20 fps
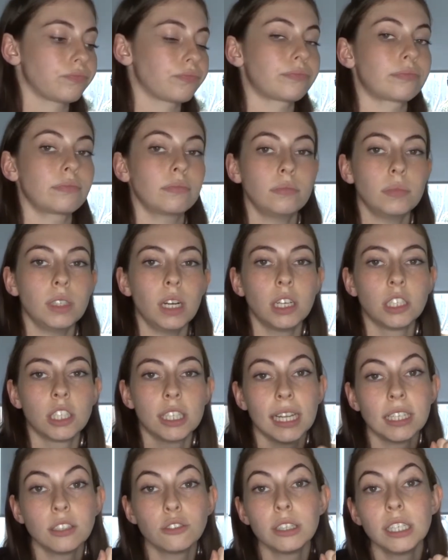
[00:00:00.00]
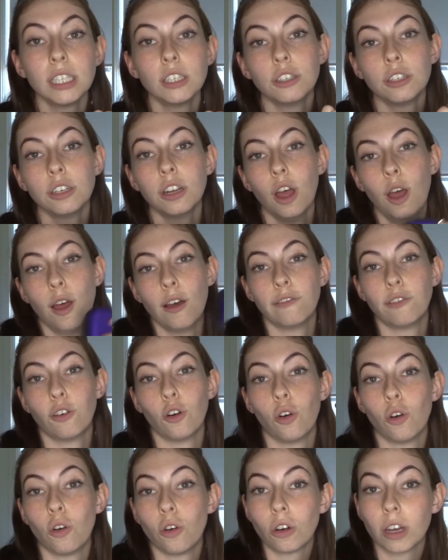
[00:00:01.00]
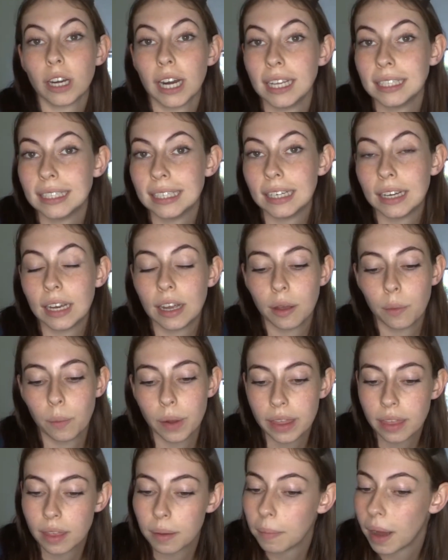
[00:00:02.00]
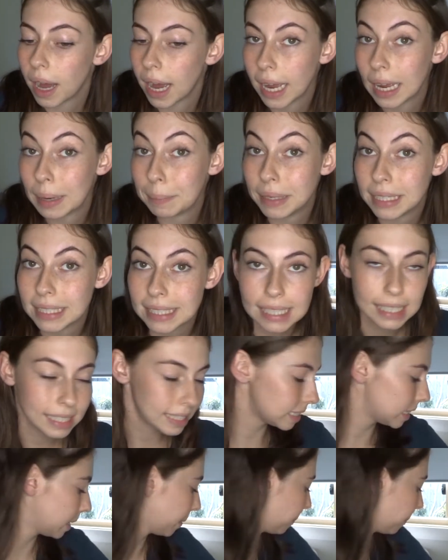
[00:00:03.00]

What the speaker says: So that's really good for organizing with my business